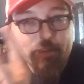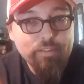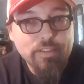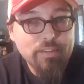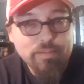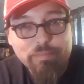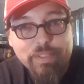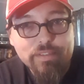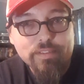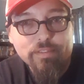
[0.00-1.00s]
I'll show you some
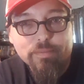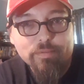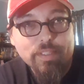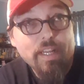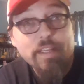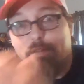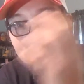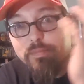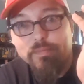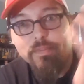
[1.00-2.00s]
pictures of when I
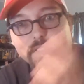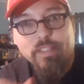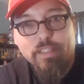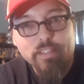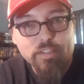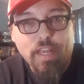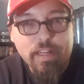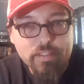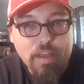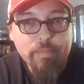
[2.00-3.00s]
had the
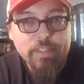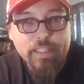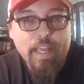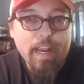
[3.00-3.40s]
giant Tommy Lee